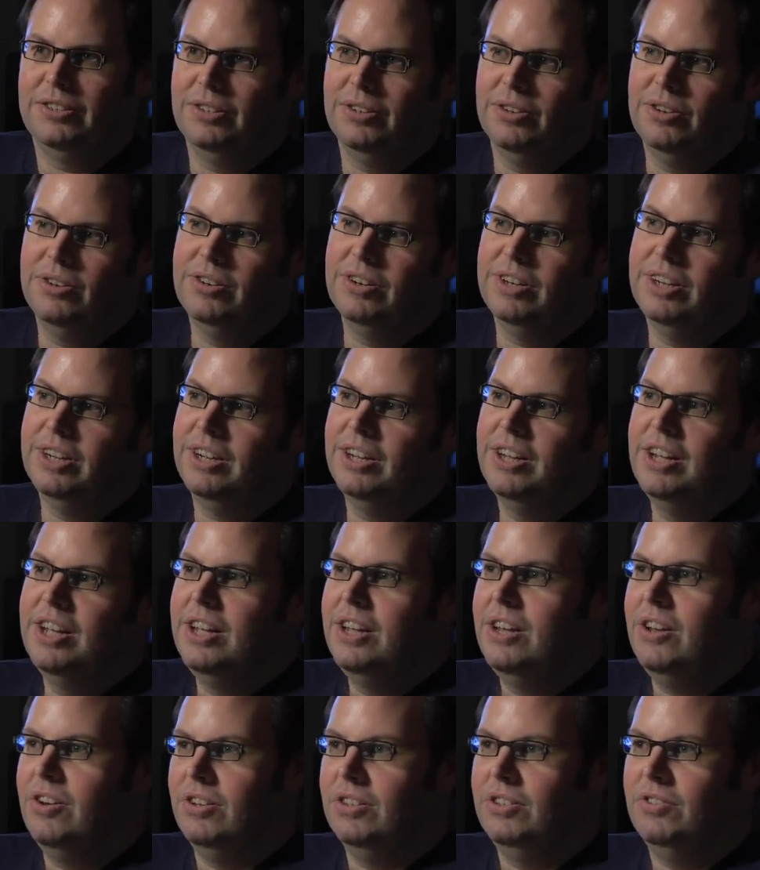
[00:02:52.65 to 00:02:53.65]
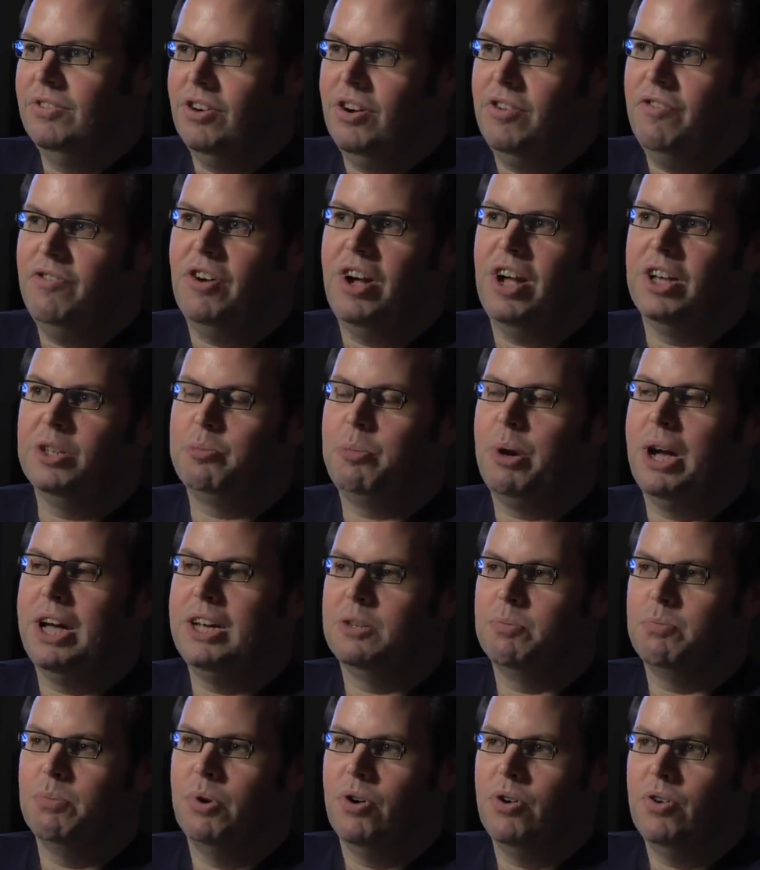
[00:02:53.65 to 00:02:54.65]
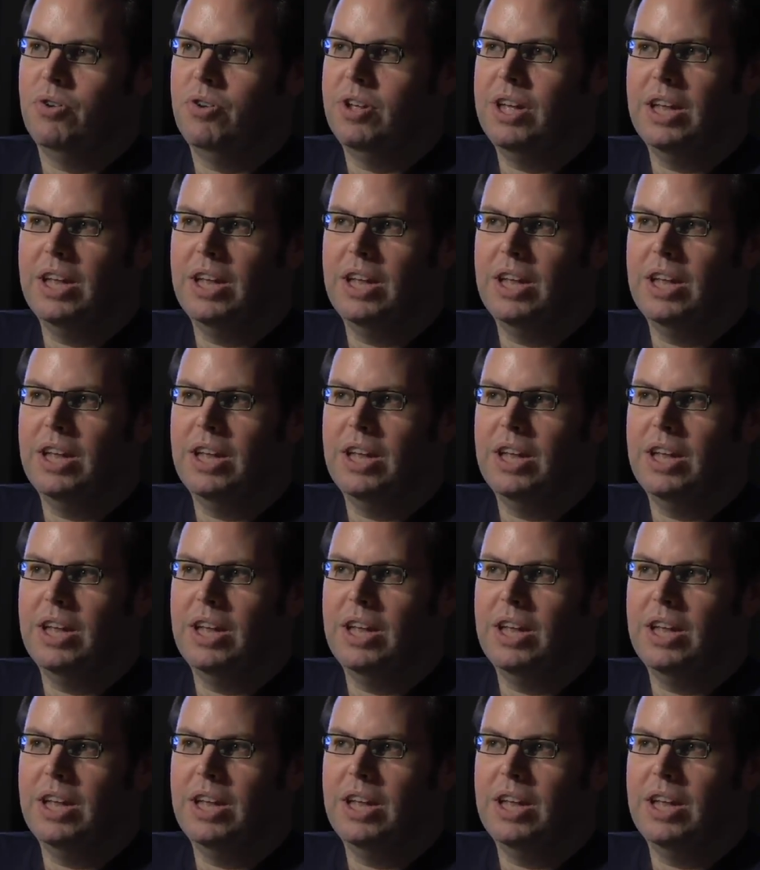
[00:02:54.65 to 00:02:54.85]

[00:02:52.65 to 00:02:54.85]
So it's a very fast-paced mode.